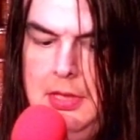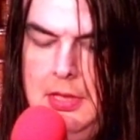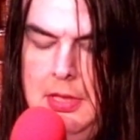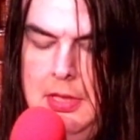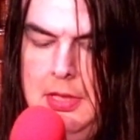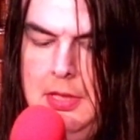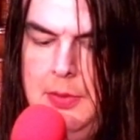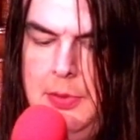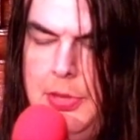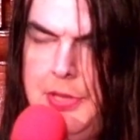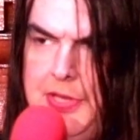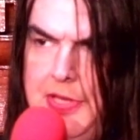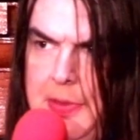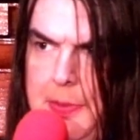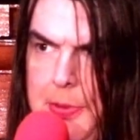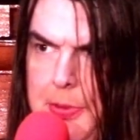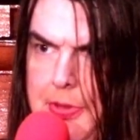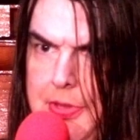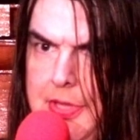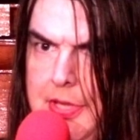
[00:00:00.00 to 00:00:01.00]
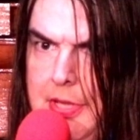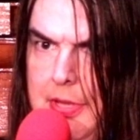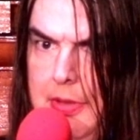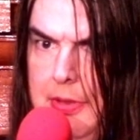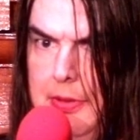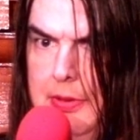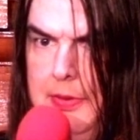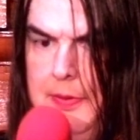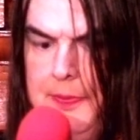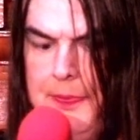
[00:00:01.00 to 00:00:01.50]
Principle
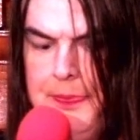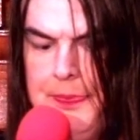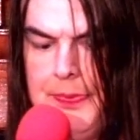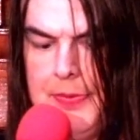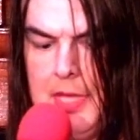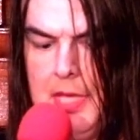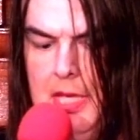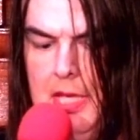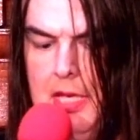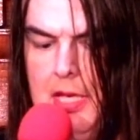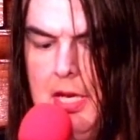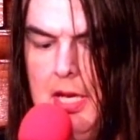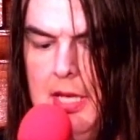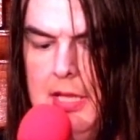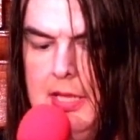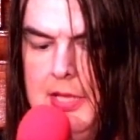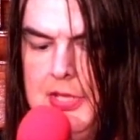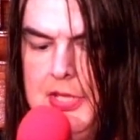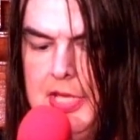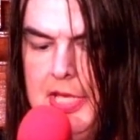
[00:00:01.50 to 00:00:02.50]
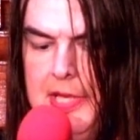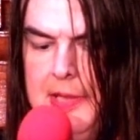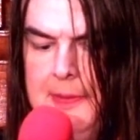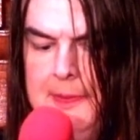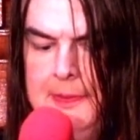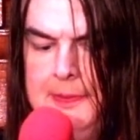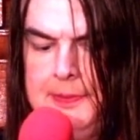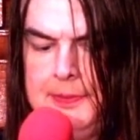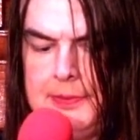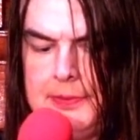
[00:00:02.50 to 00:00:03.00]
2, ecology.
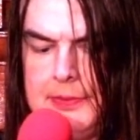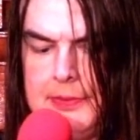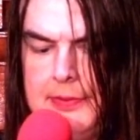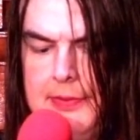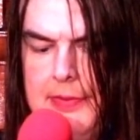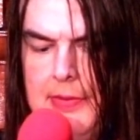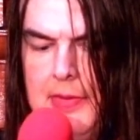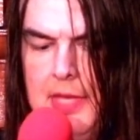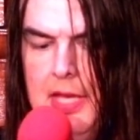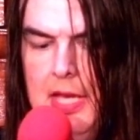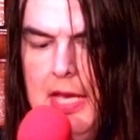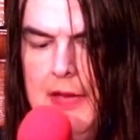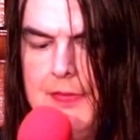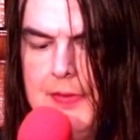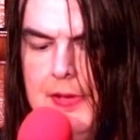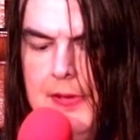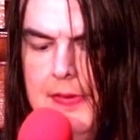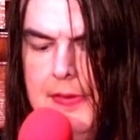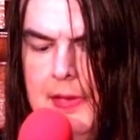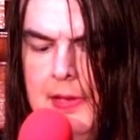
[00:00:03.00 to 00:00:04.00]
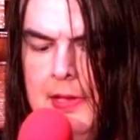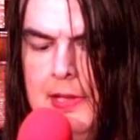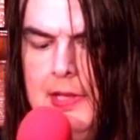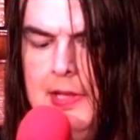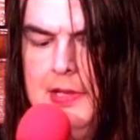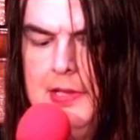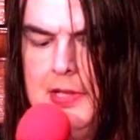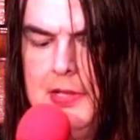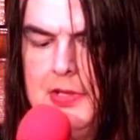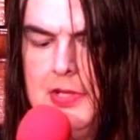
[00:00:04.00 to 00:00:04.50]
Everything in a
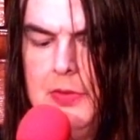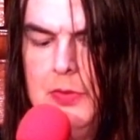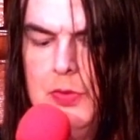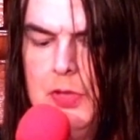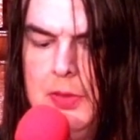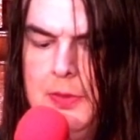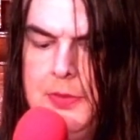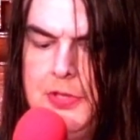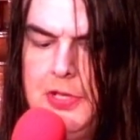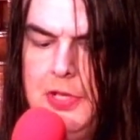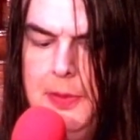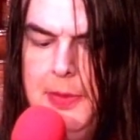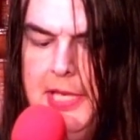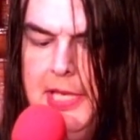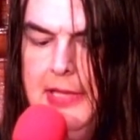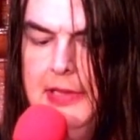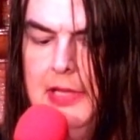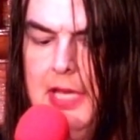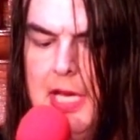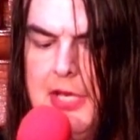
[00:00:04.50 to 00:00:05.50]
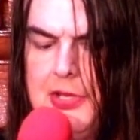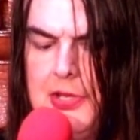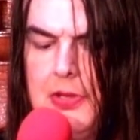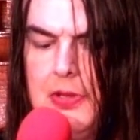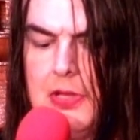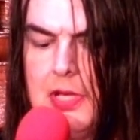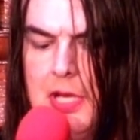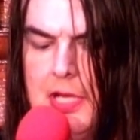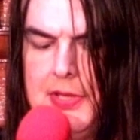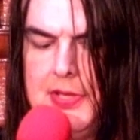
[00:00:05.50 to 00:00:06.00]
dungeon room should be a logical
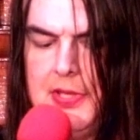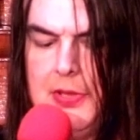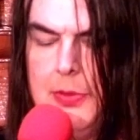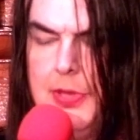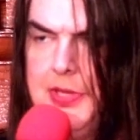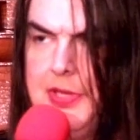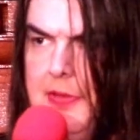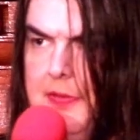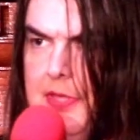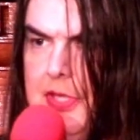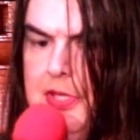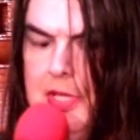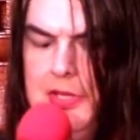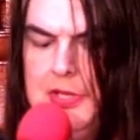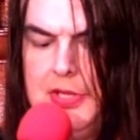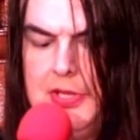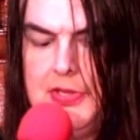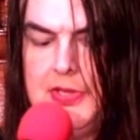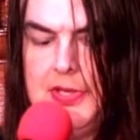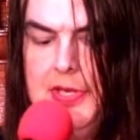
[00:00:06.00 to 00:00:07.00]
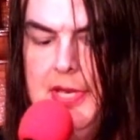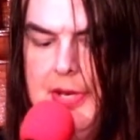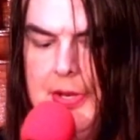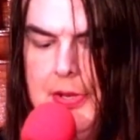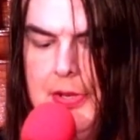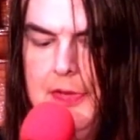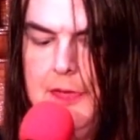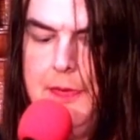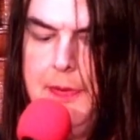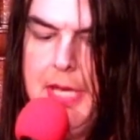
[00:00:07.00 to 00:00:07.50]
consequence of the dungeon's
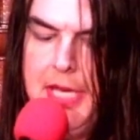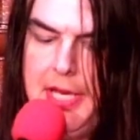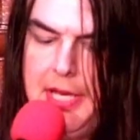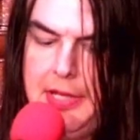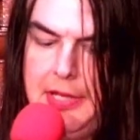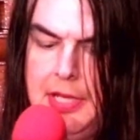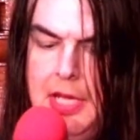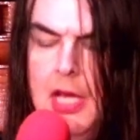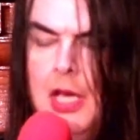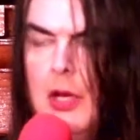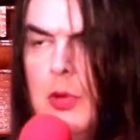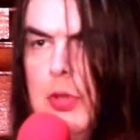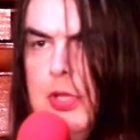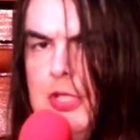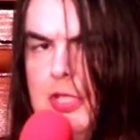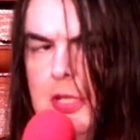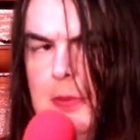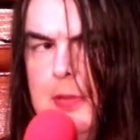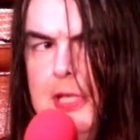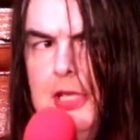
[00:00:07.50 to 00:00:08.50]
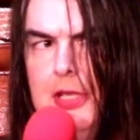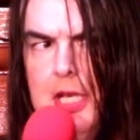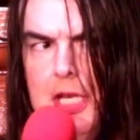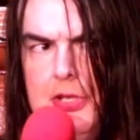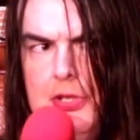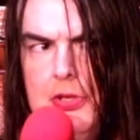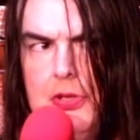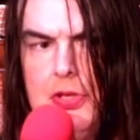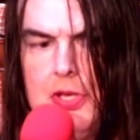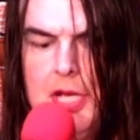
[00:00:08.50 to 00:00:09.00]
narrative meaning, which should be a
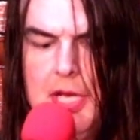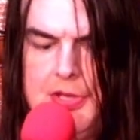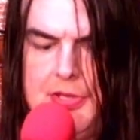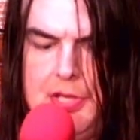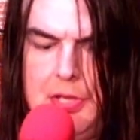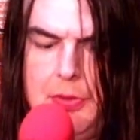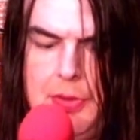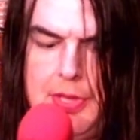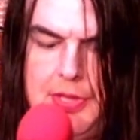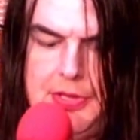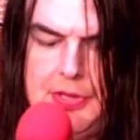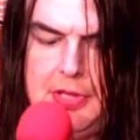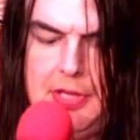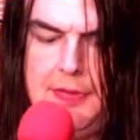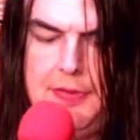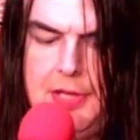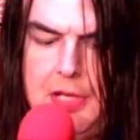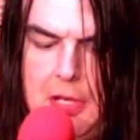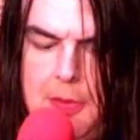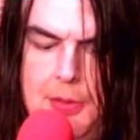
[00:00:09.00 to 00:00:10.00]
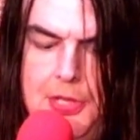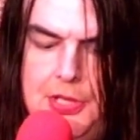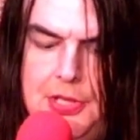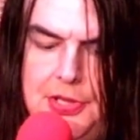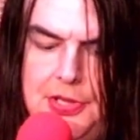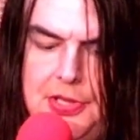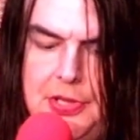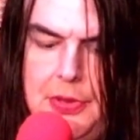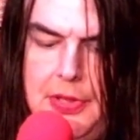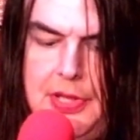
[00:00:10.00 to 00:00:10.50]
logical consequence of the RPG
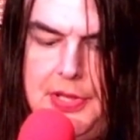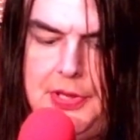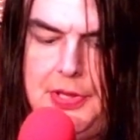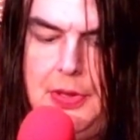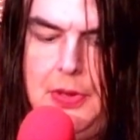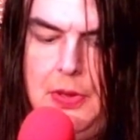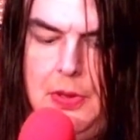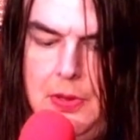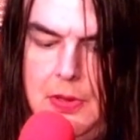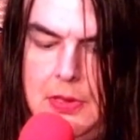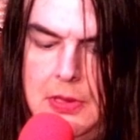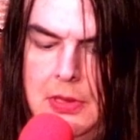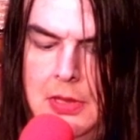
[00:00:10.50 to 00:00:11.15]
story as a whole.